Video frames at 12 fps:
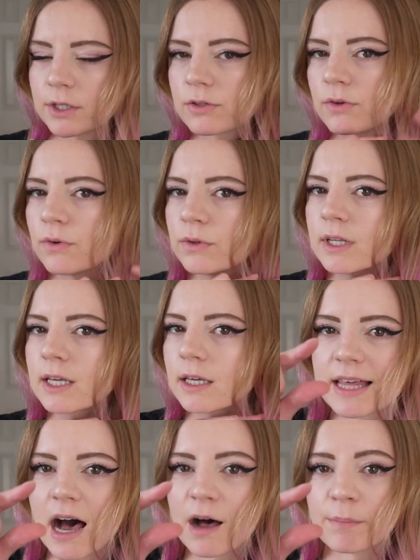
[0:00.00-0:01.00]
There's
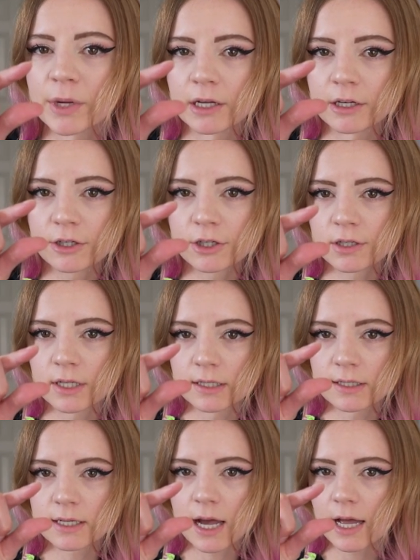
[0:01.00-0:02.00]
only that much
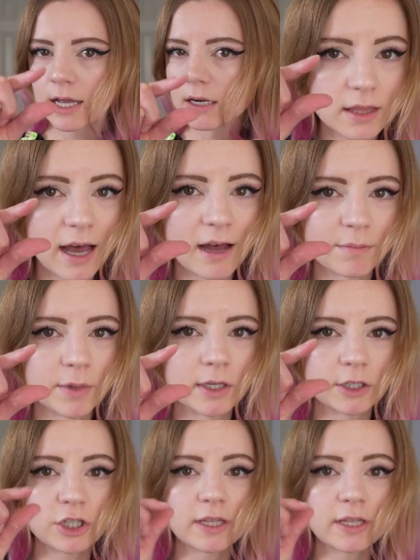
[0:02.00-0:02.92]
that's dyed. That much.